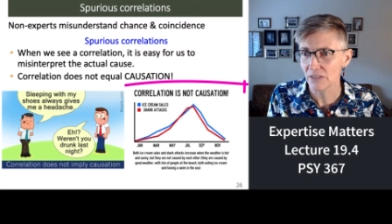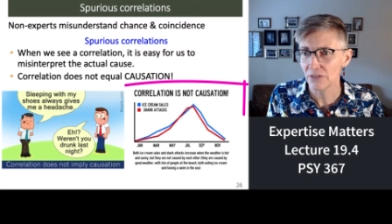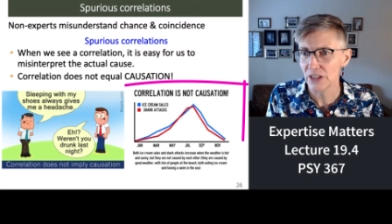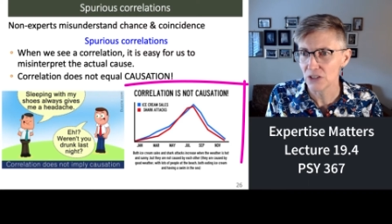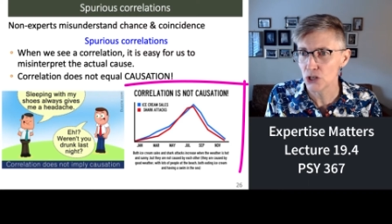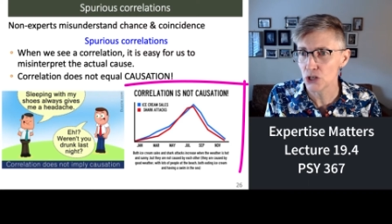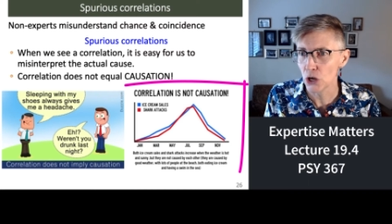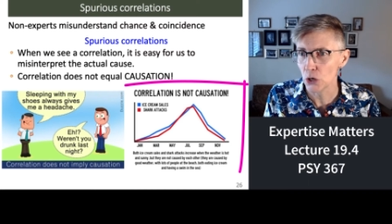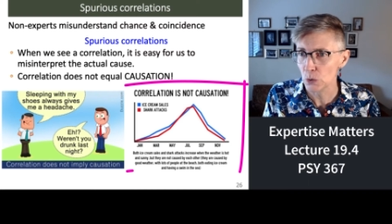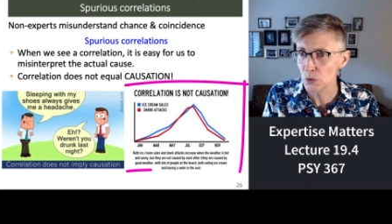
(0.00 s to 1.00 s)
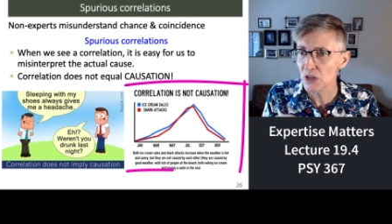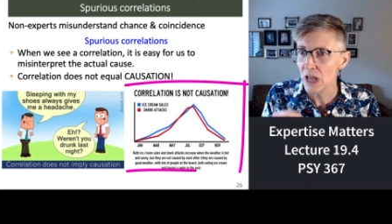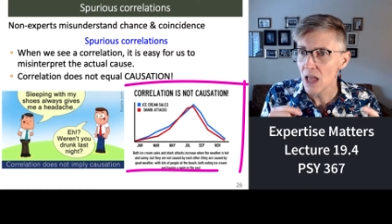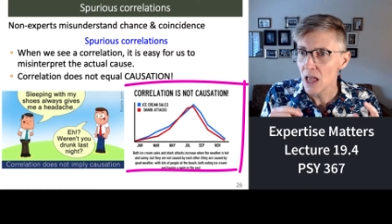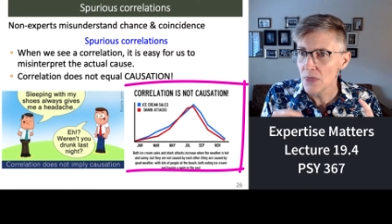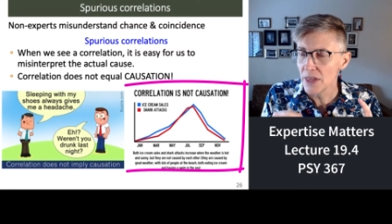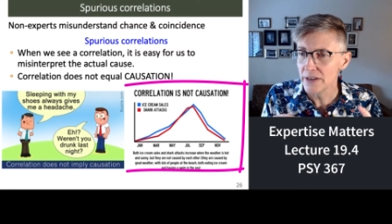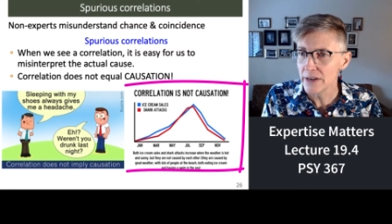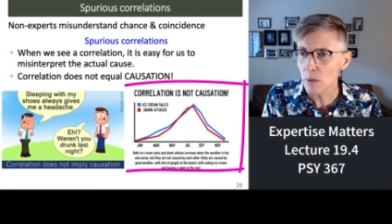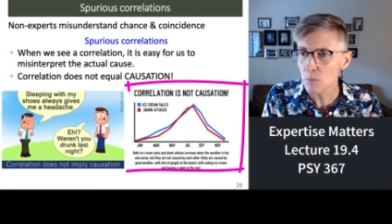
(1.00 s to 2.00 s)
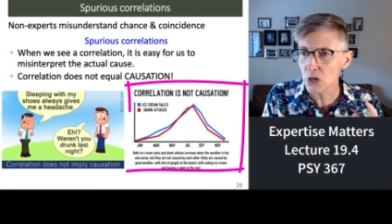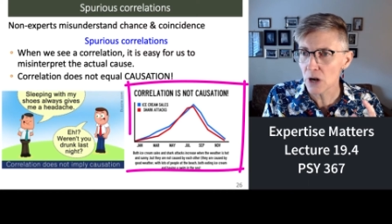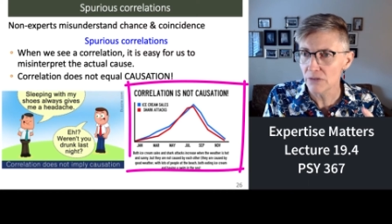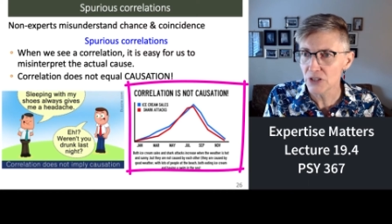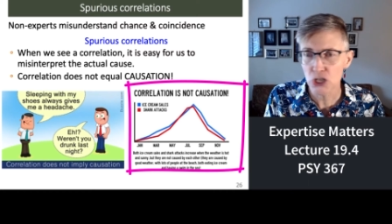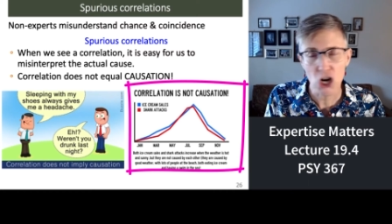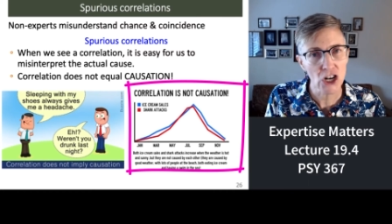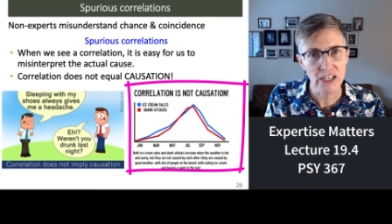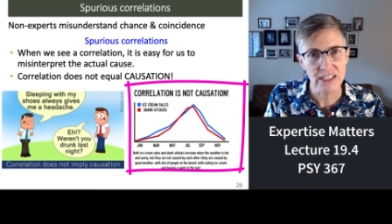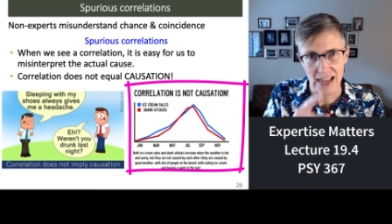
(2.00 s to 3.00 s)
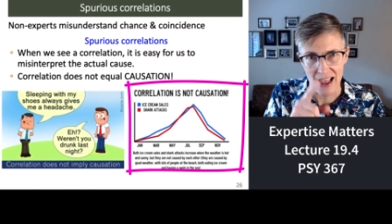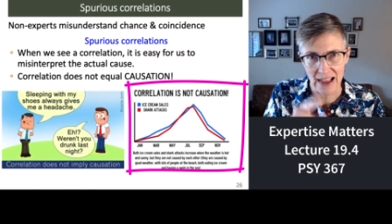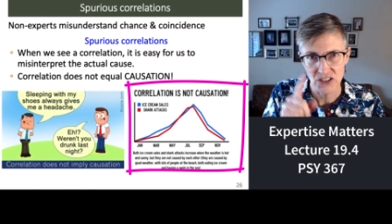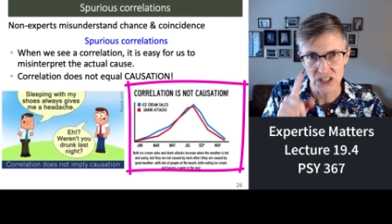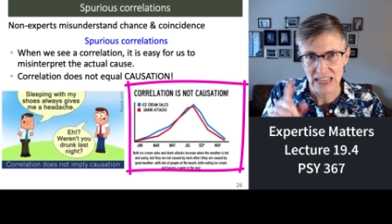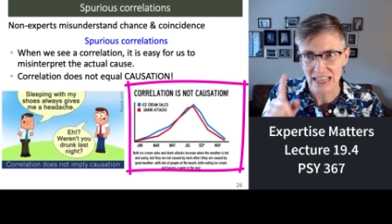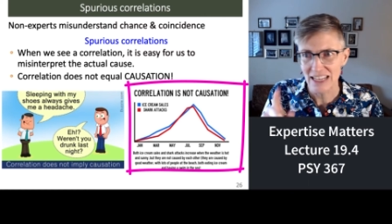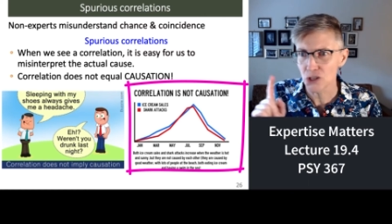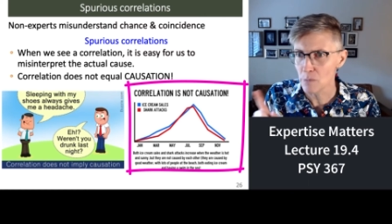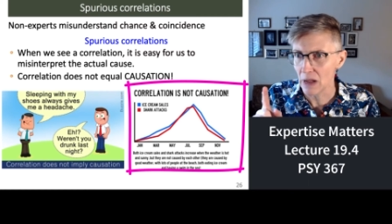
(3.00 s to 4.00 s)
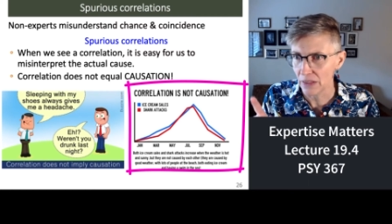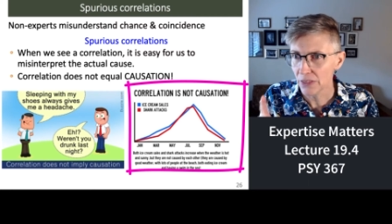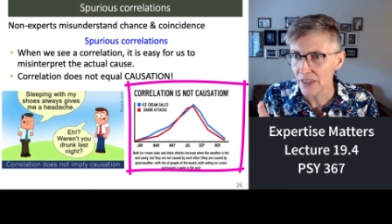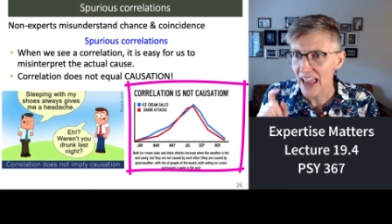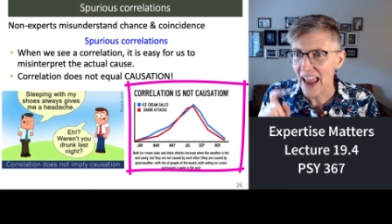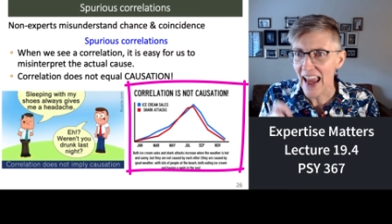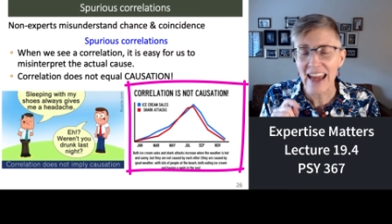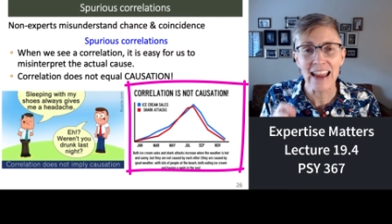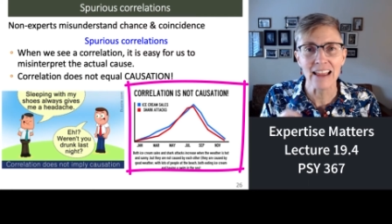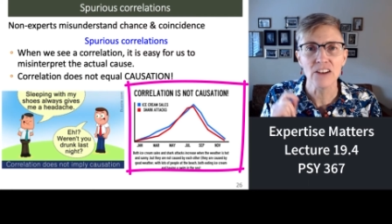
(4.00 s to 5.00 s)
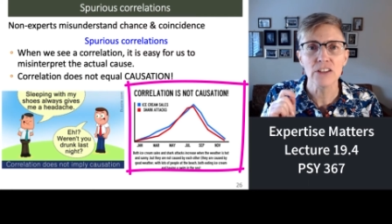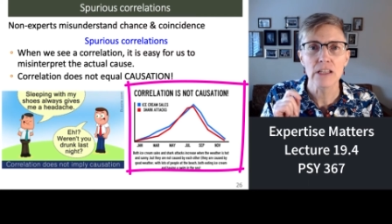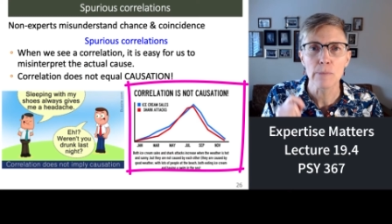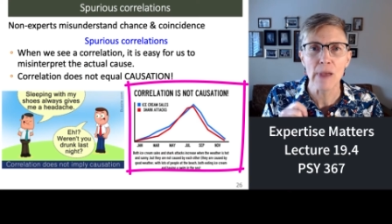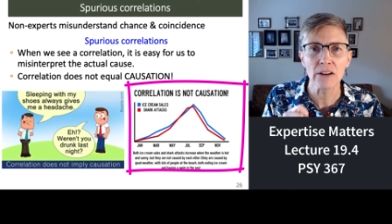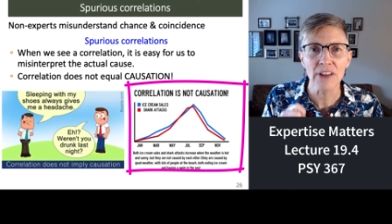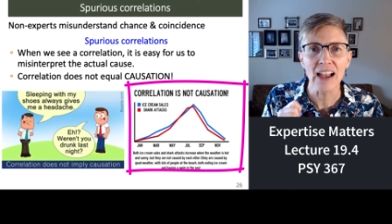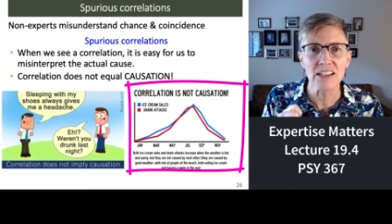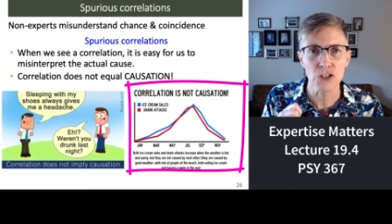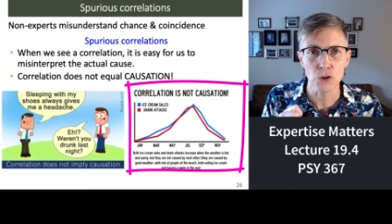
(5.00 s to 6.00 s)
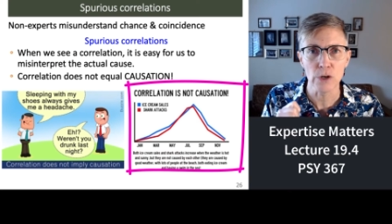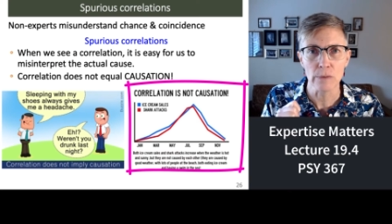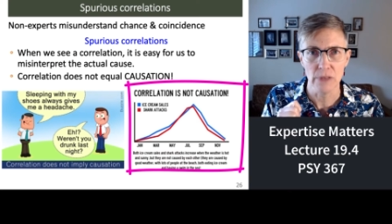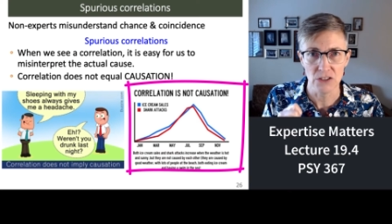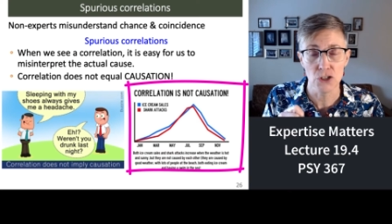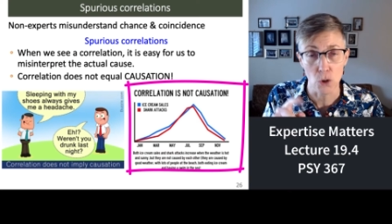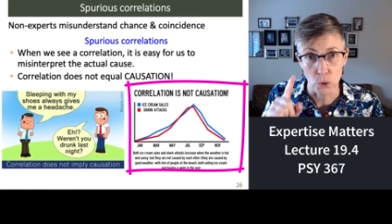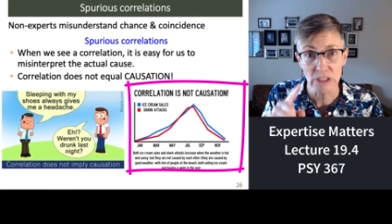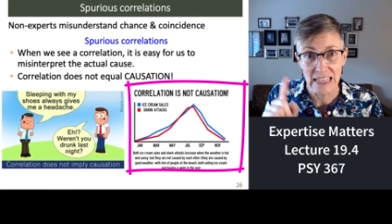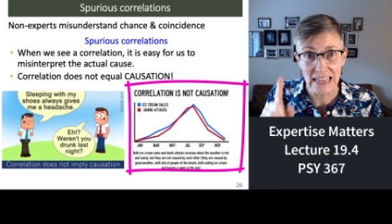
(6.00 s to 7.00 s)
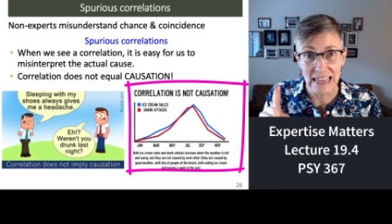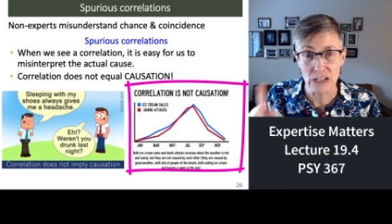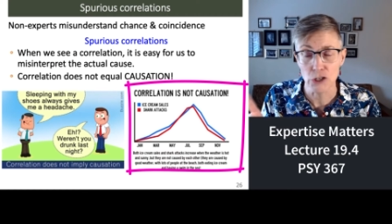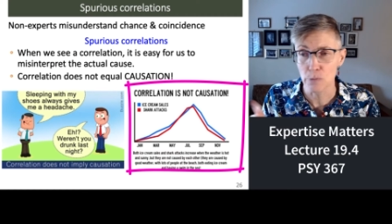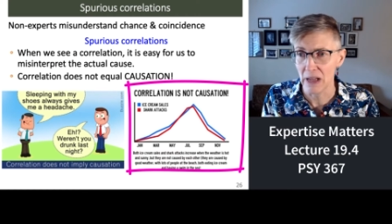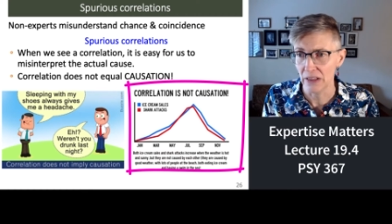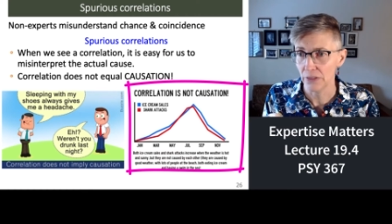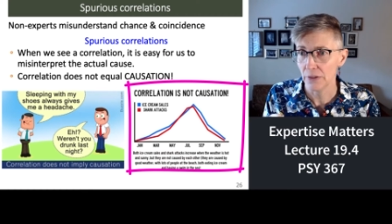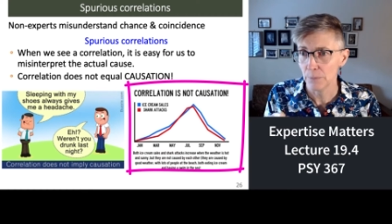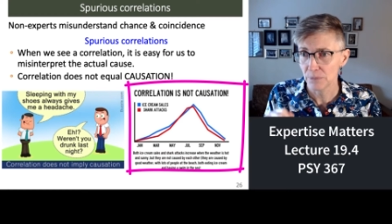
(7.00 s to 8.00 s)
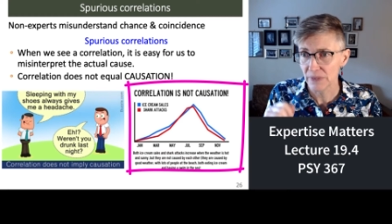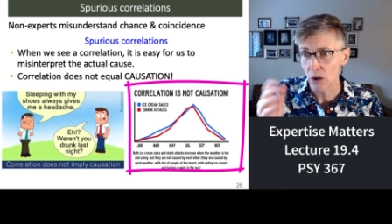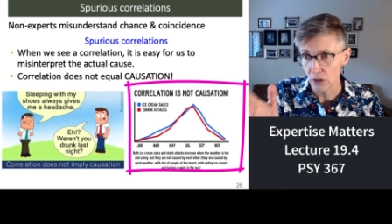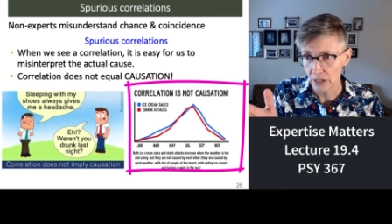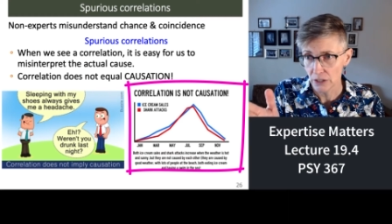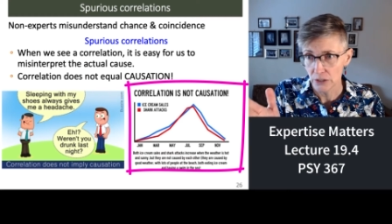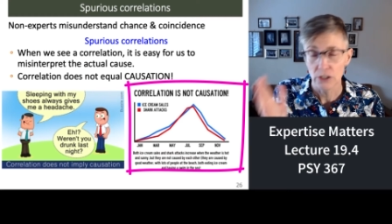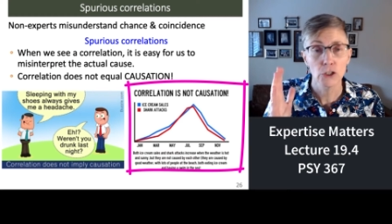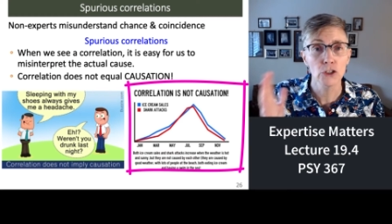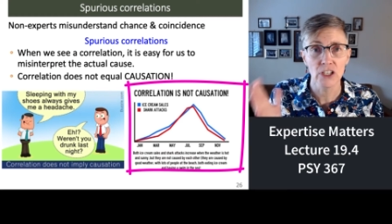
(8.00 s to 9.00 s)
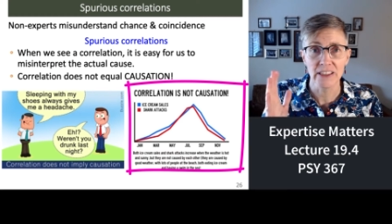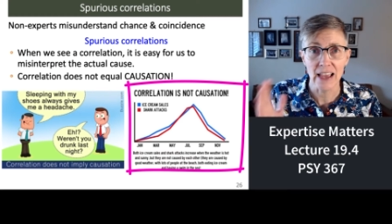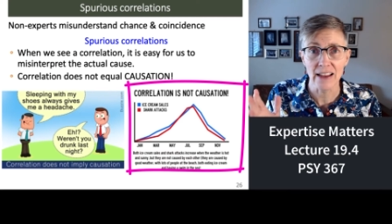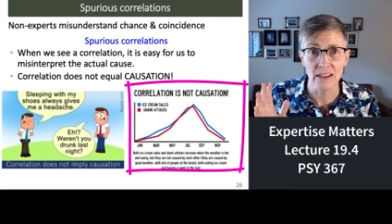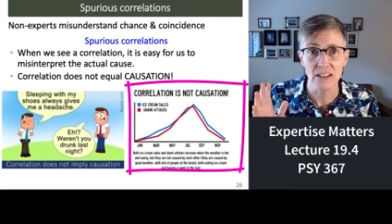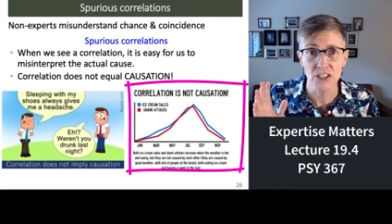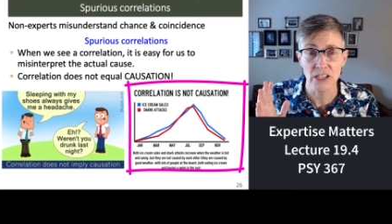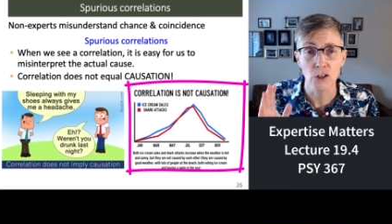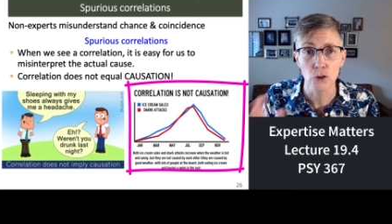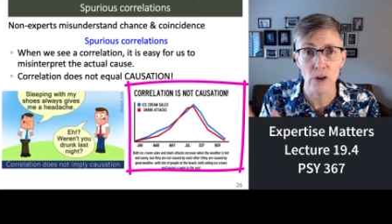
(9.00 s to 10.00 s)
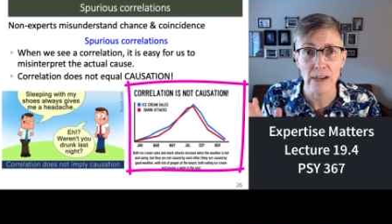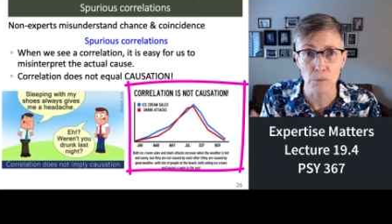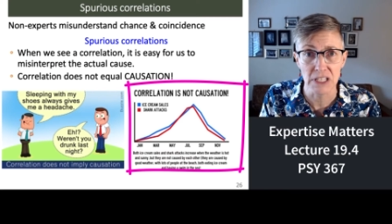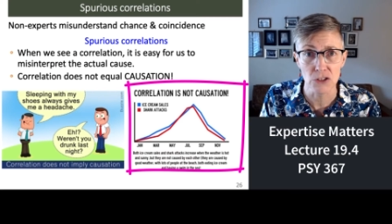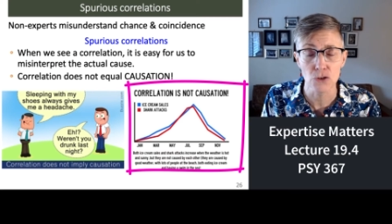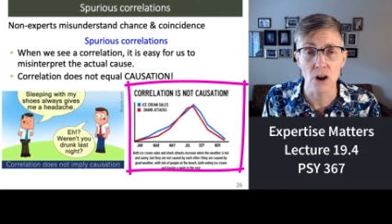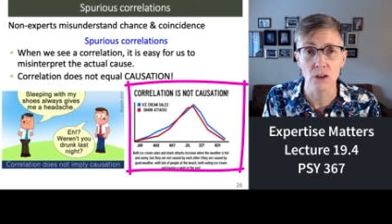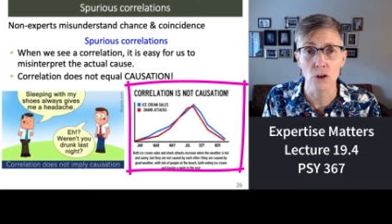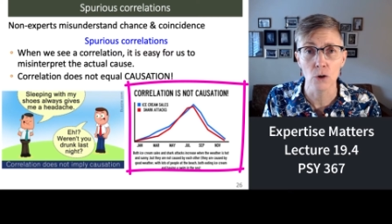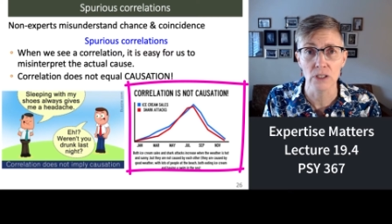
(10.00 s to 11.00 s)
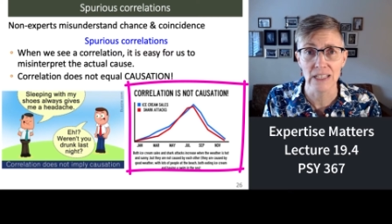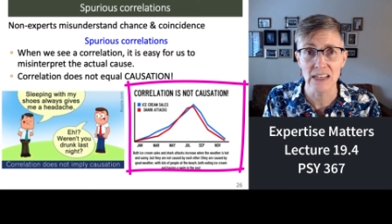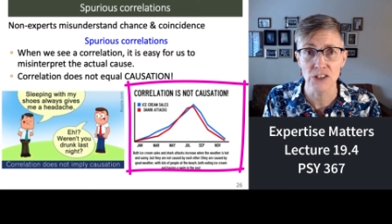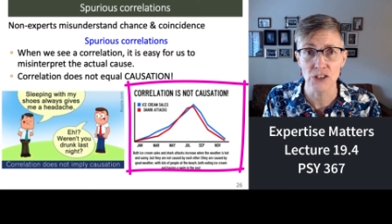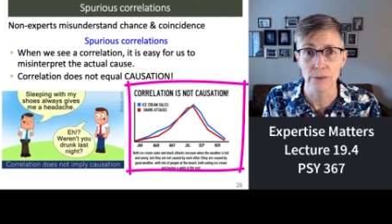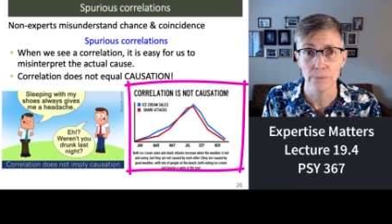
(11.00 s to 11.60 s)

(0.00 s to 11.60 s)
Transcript: that shows the number of shark attacks each month and the amount of ice cream that's sold each month. Now, you look at that and it's an incredibly strong correlation.